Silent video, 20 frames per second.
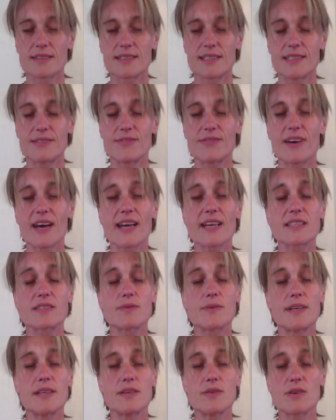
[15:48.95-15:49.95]
In fact,
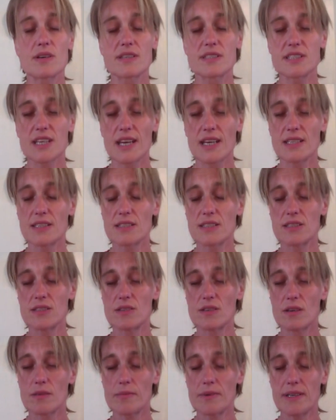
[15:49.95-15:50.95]
when you are changing
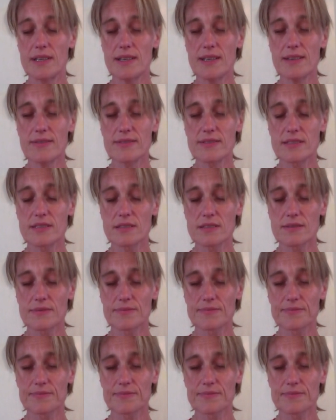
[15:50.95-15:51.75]
your beliefs,